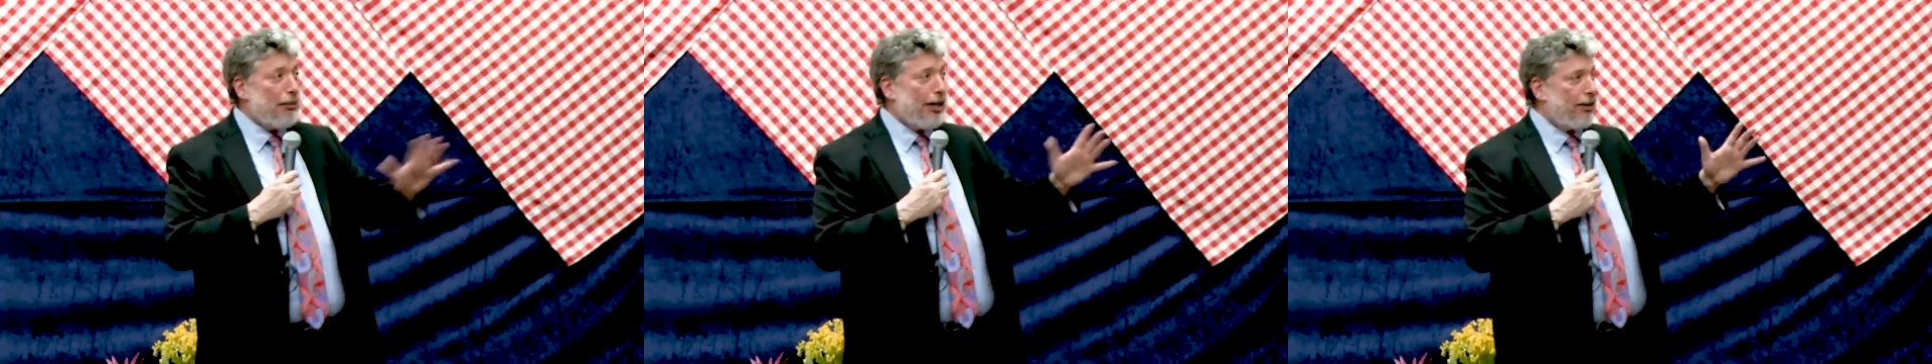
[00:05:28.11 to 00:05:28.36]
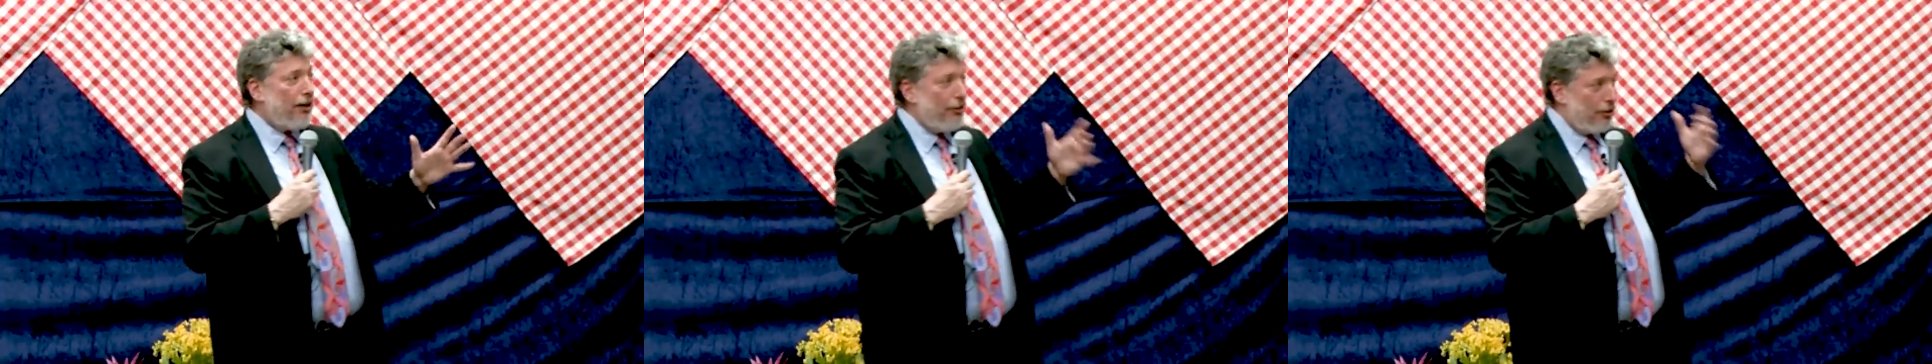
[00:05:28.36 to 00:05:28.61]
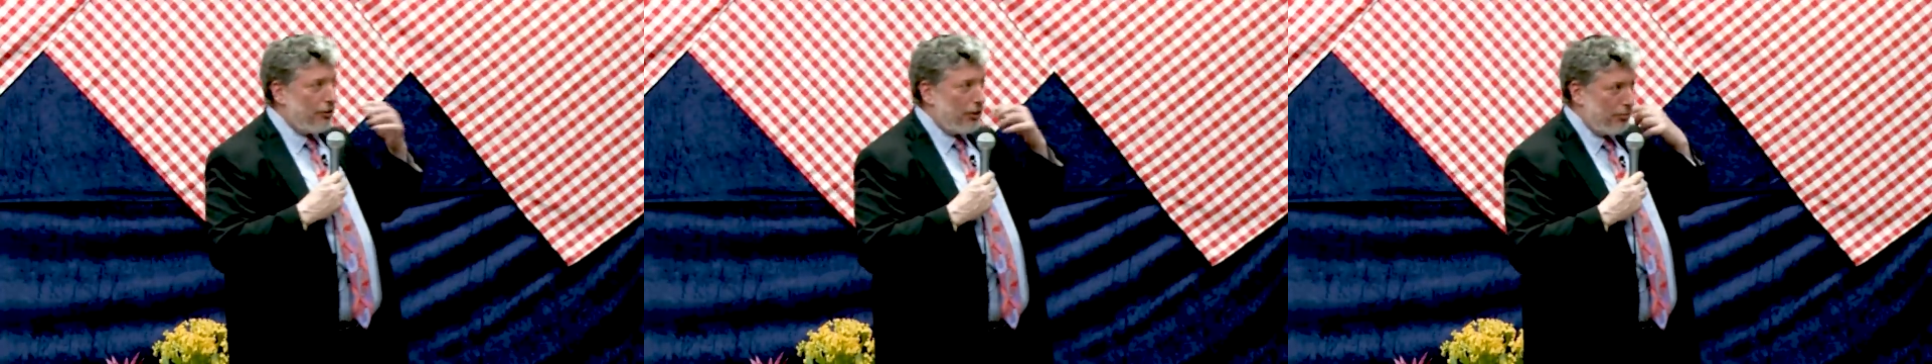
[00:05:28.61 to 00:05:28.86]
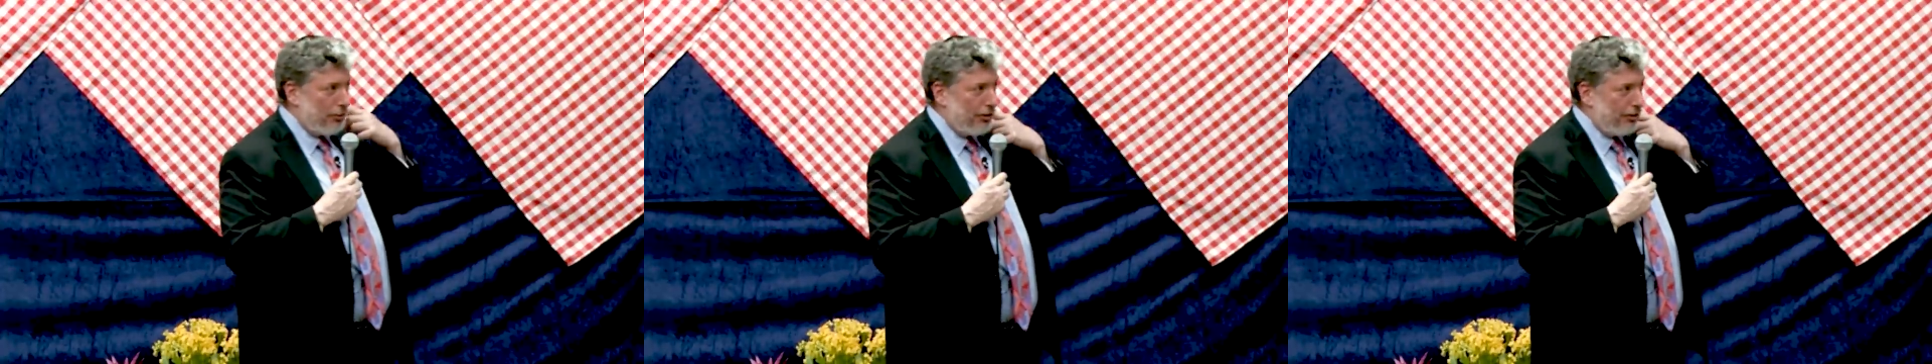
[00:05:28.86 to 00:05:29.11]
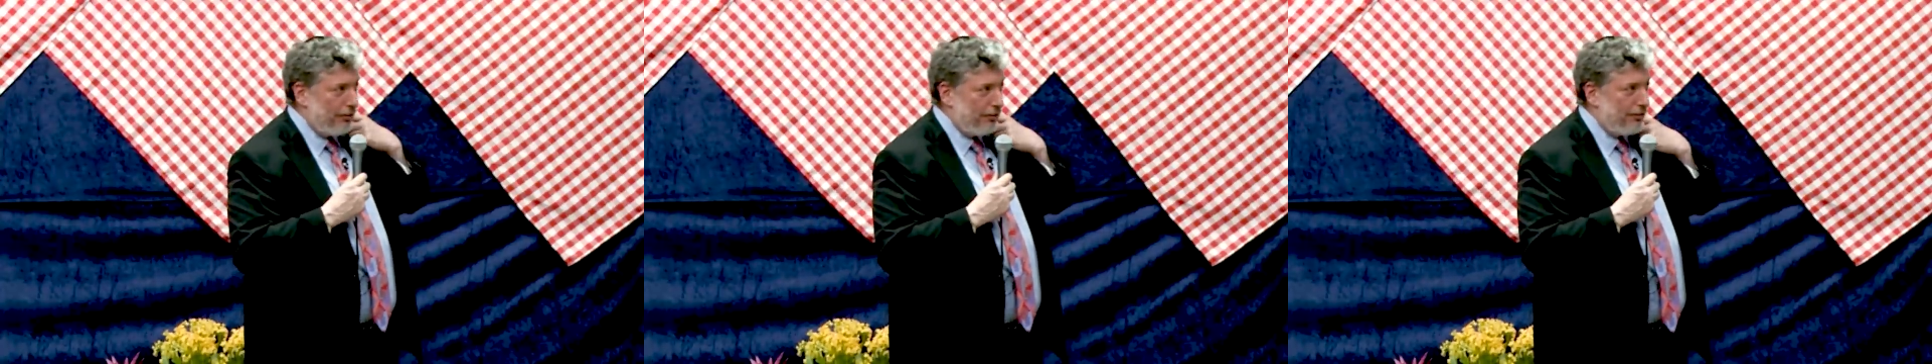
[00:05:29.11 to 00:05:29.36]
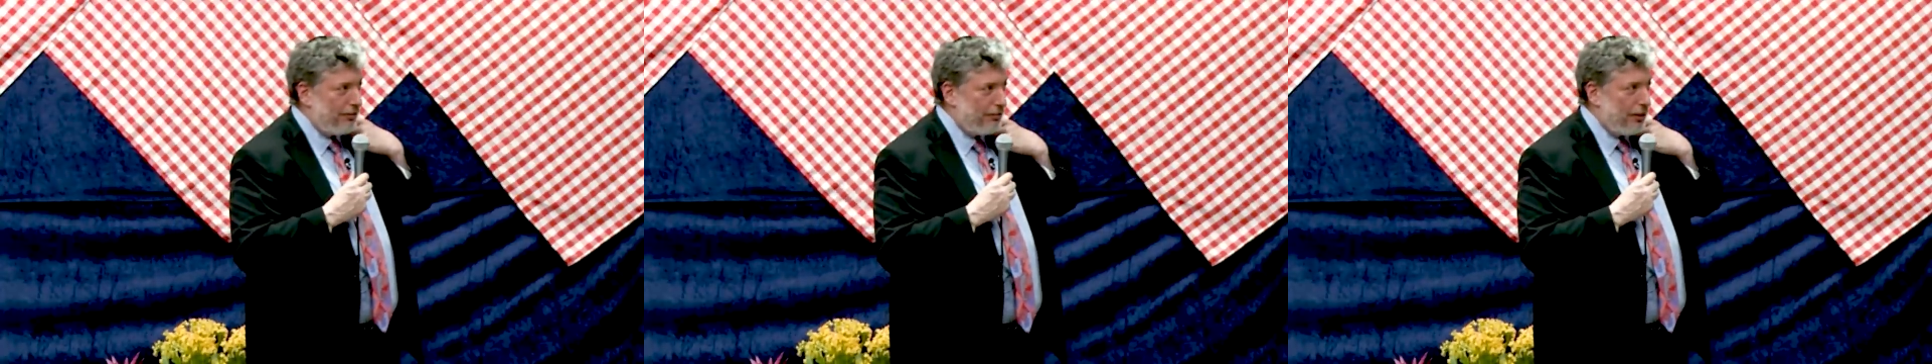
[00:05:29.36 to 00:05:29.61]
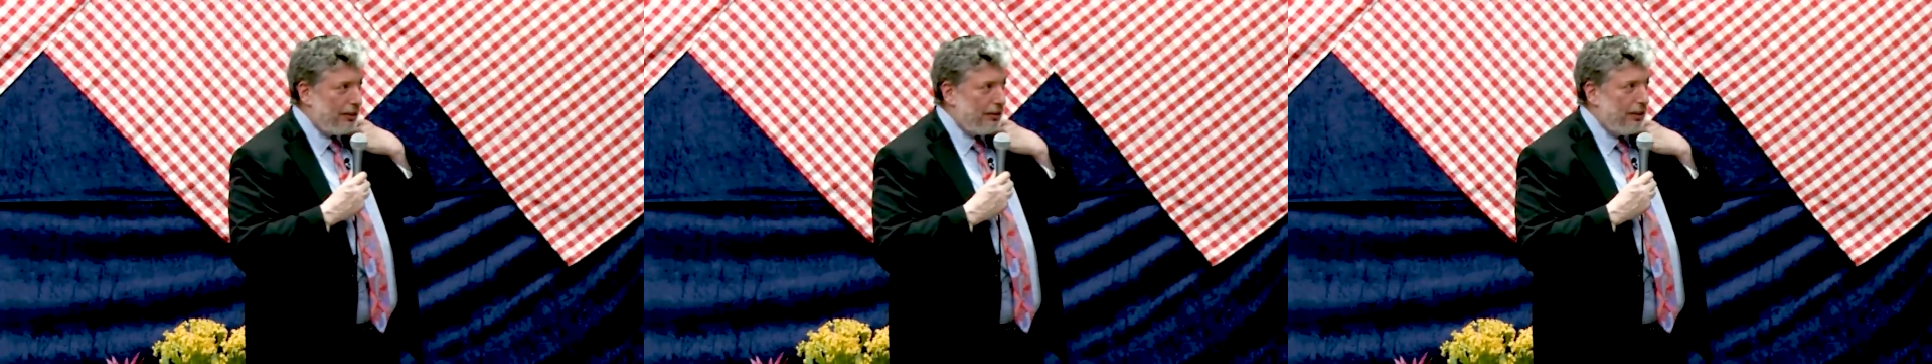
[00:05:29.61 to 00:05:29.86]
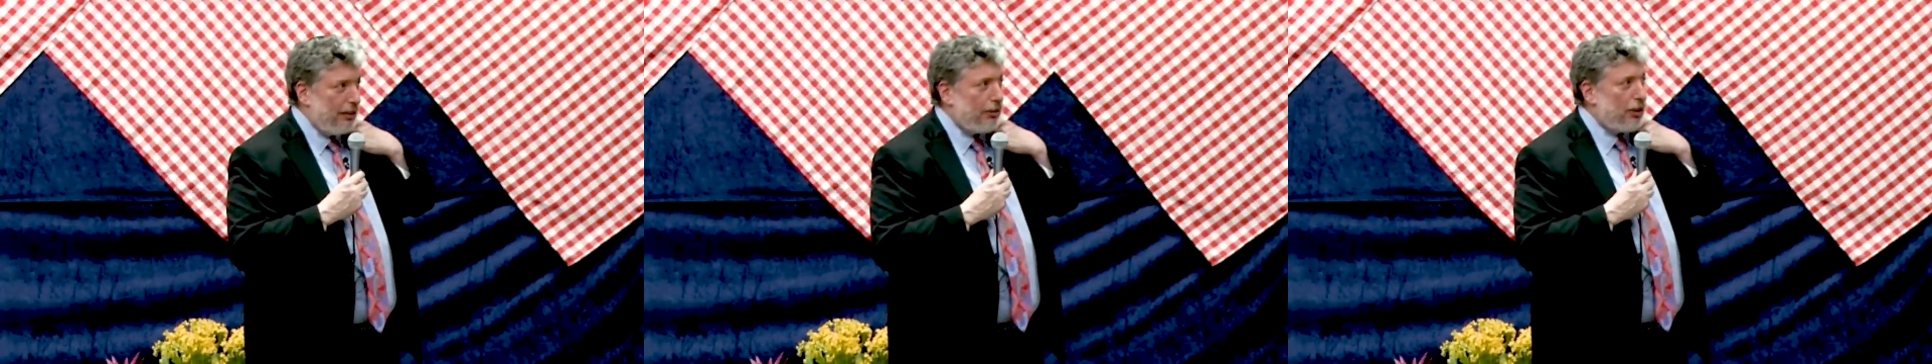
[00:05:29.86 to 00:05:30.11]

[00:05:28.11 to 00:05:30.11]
about other groups, right?